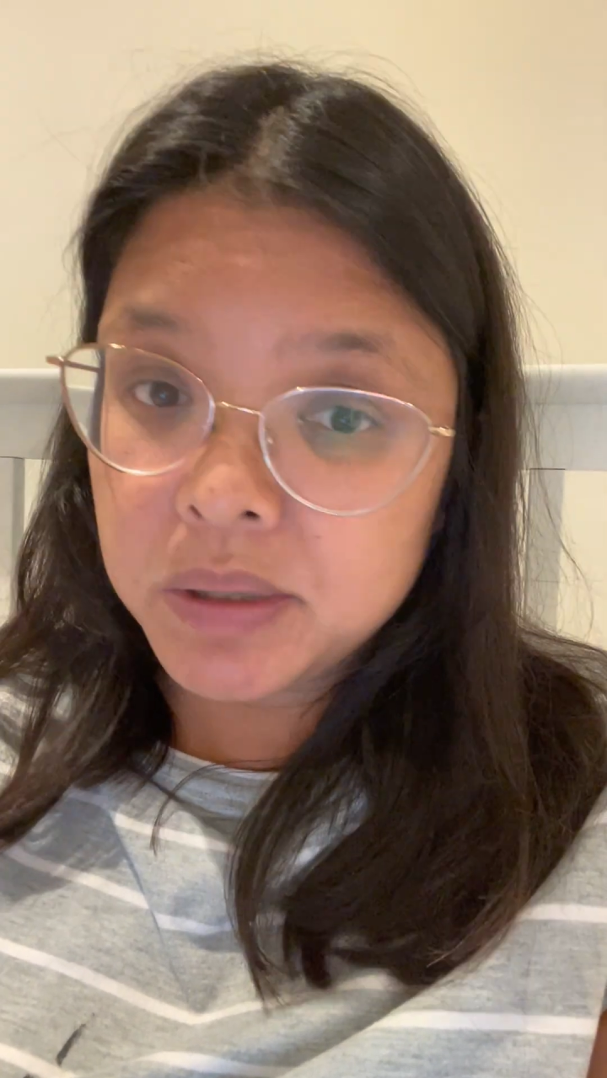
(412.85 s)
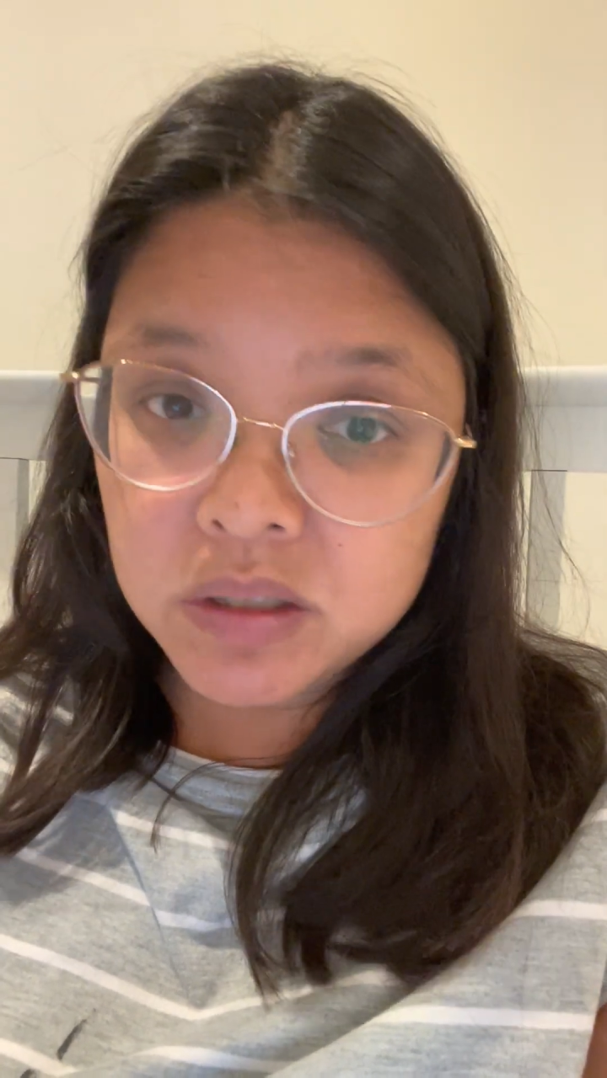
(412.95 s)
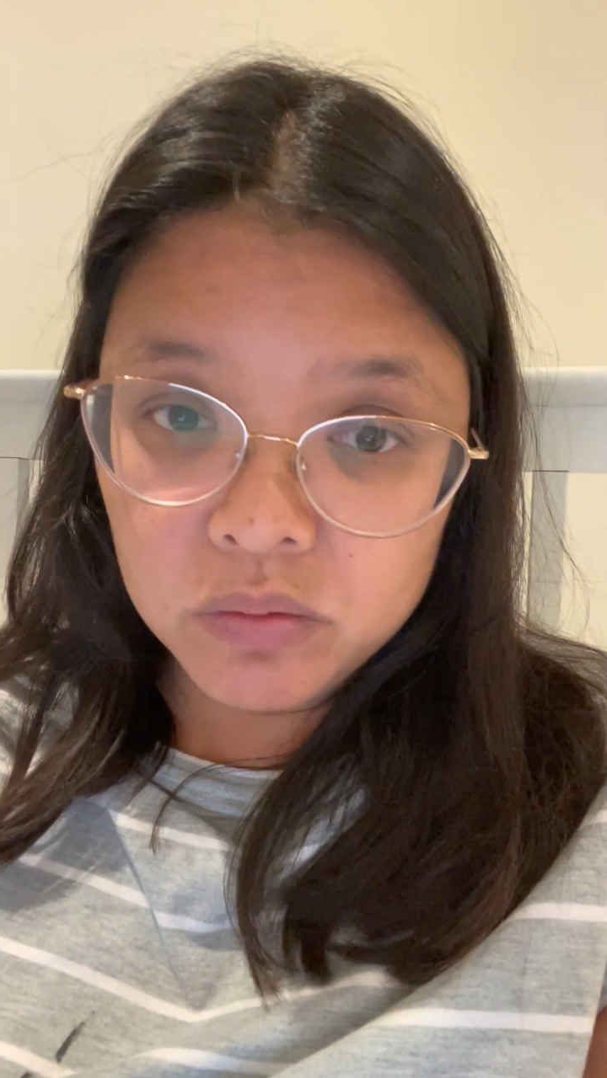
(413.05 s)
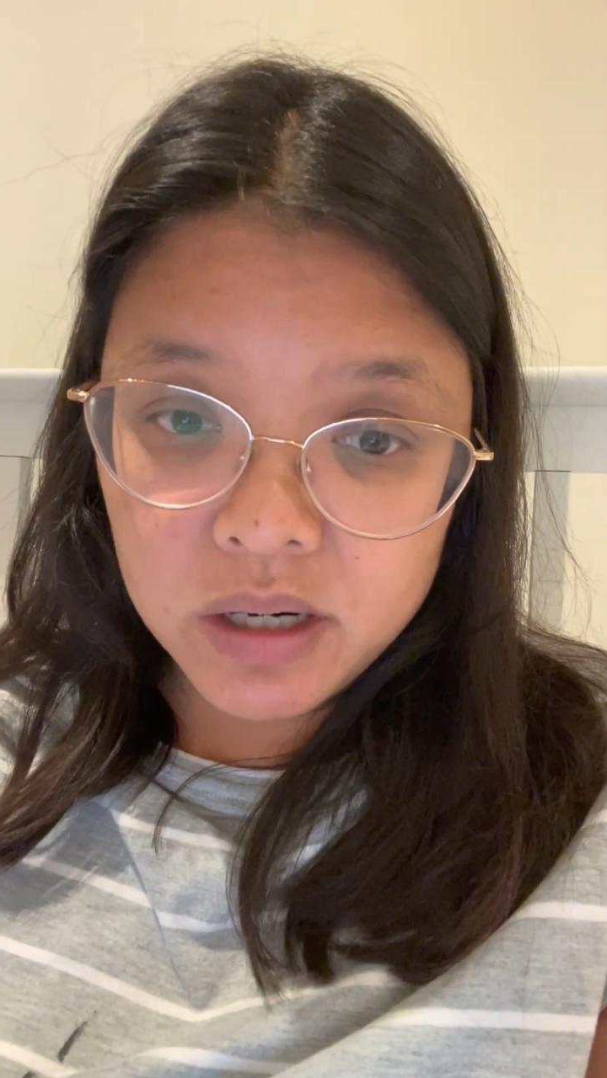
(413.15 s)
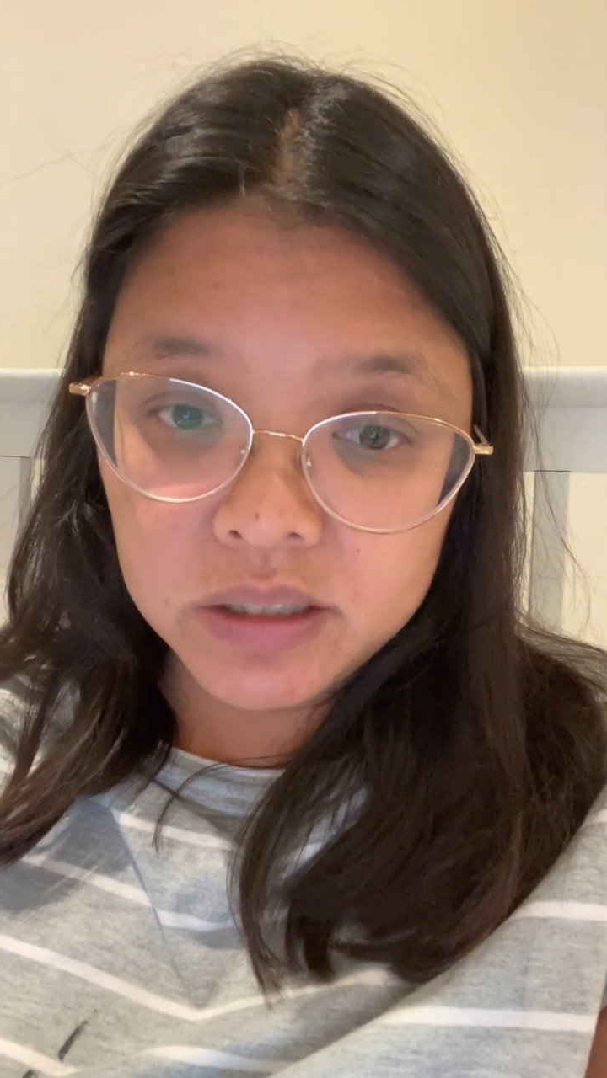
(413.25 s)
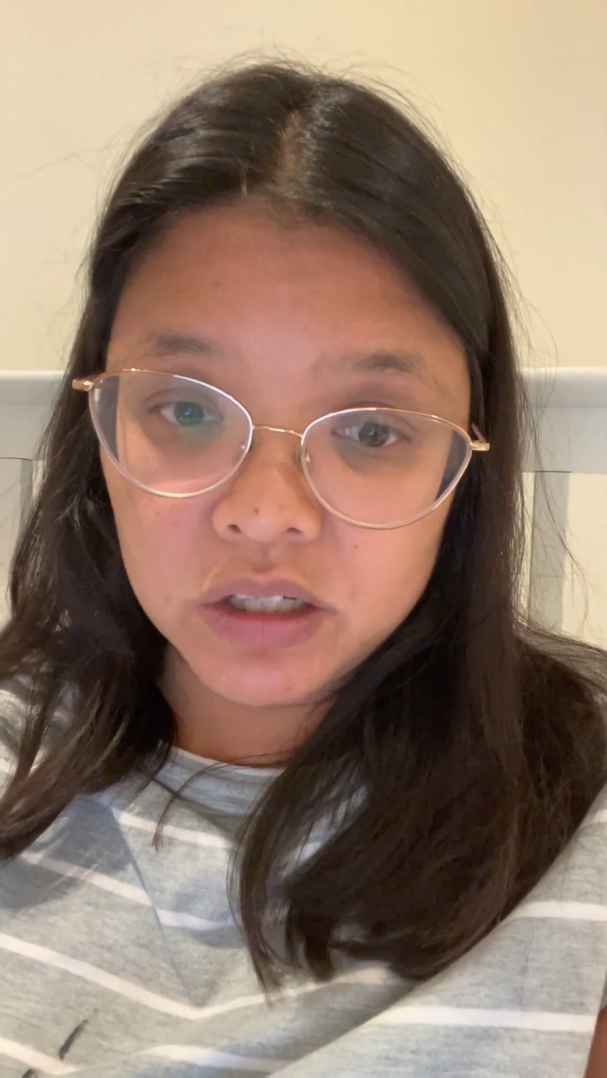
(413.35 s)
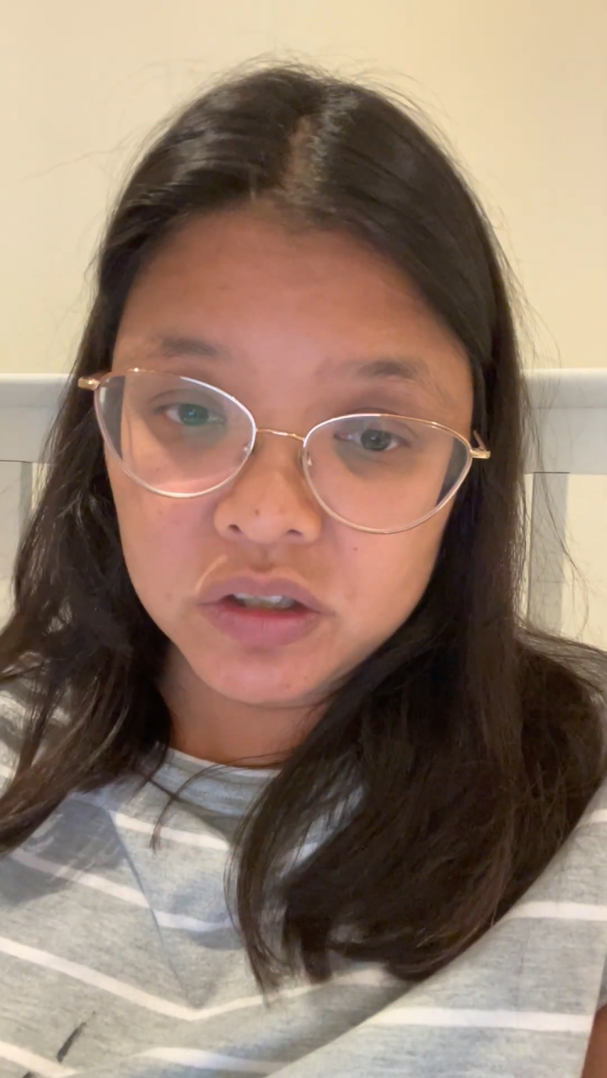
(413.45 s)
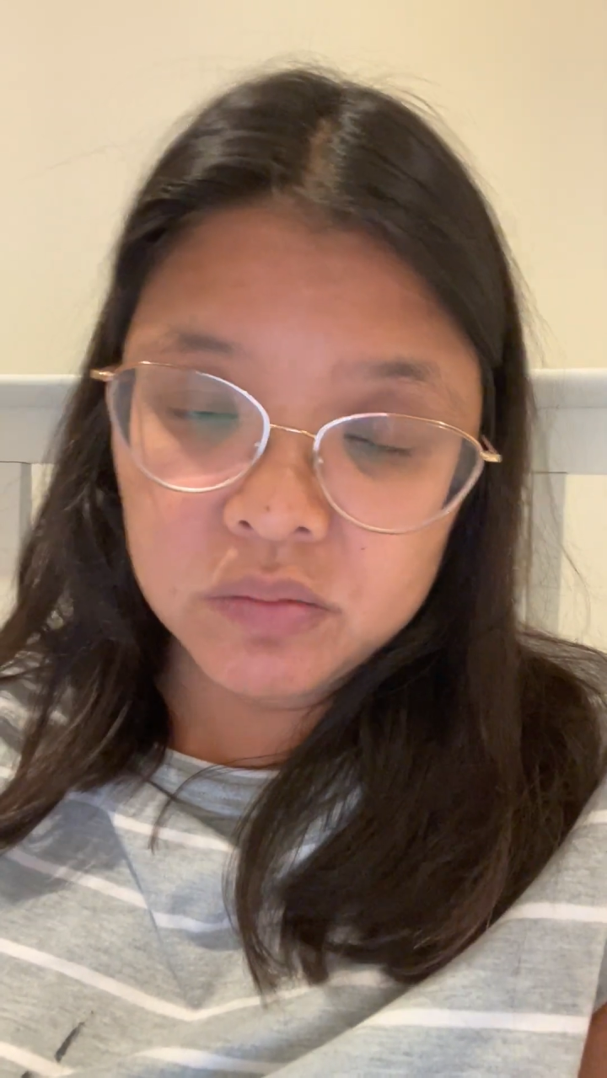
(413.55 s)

it's a wrong niche.